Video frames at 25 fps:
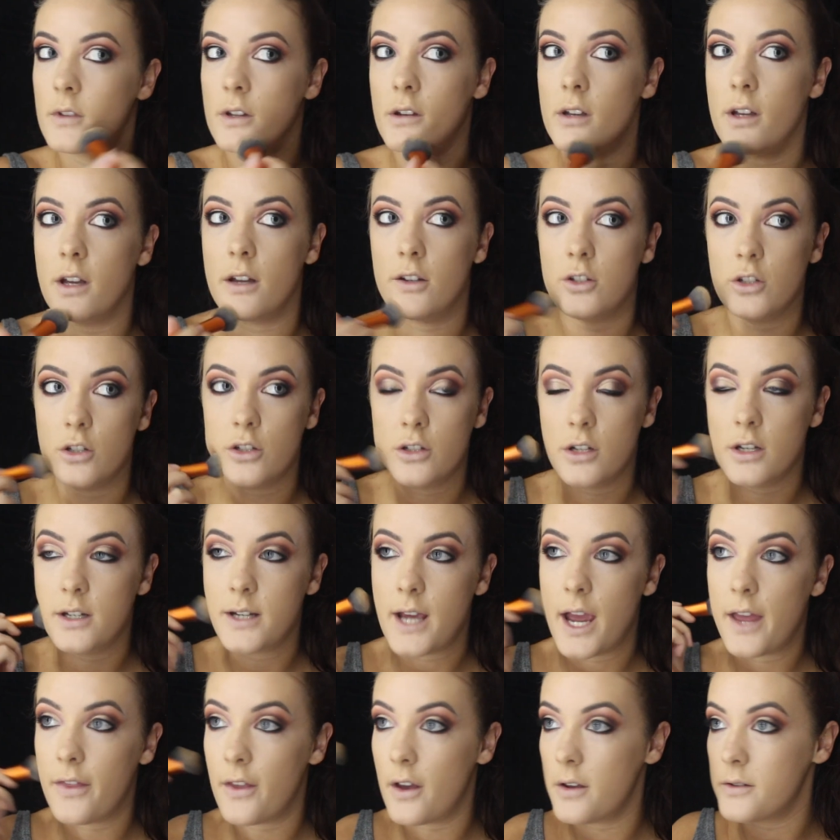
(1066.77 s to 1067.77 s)
Yeah, just to
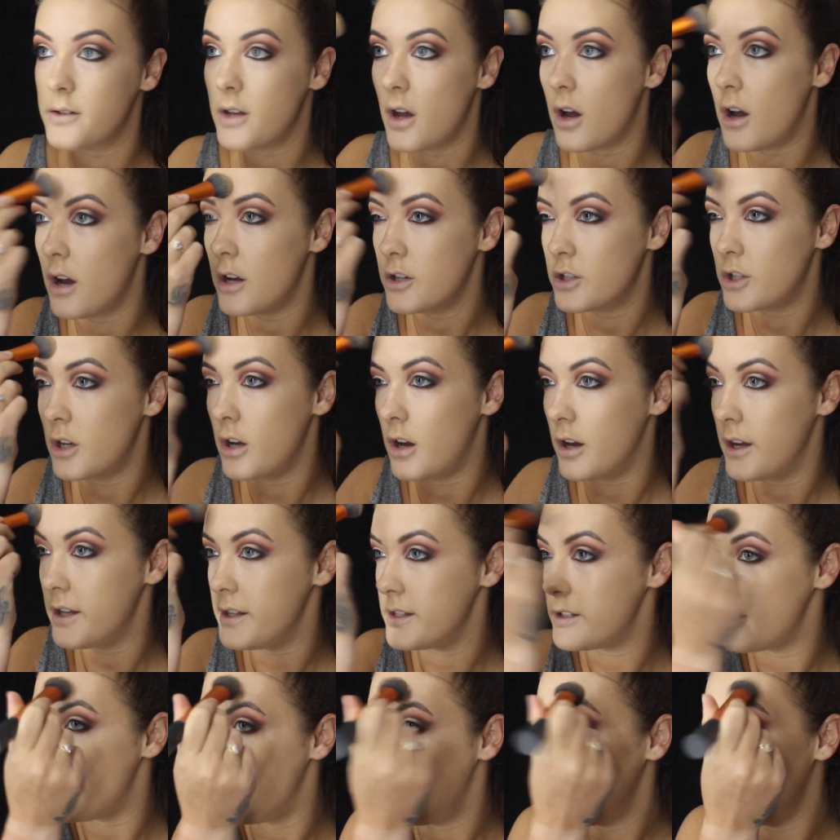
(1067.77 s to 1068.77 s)
take those harsh
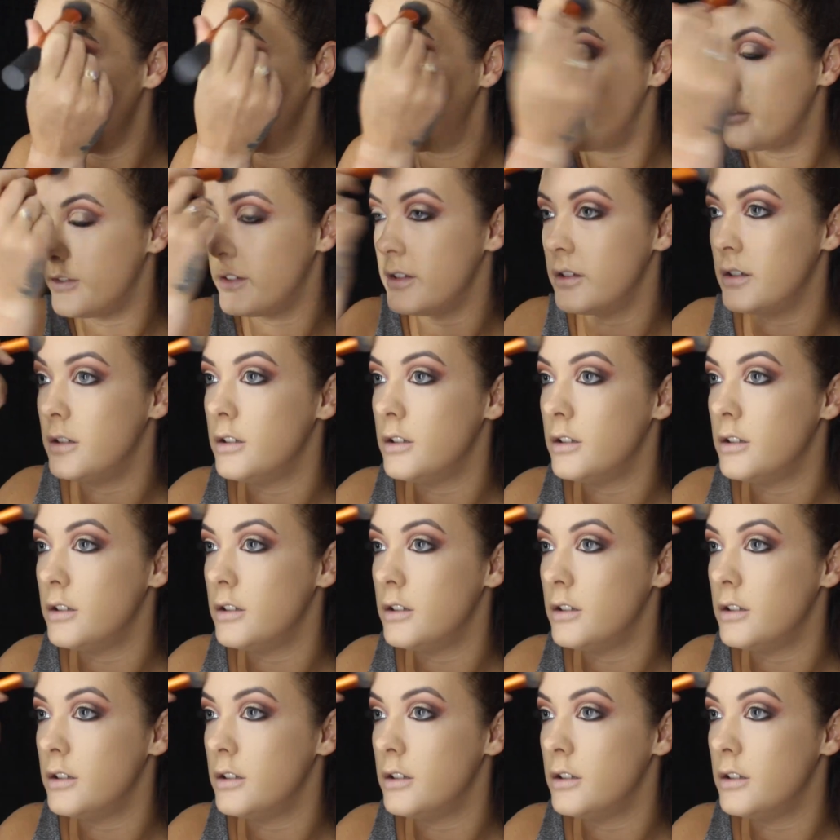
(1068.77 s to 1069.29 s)
lines off.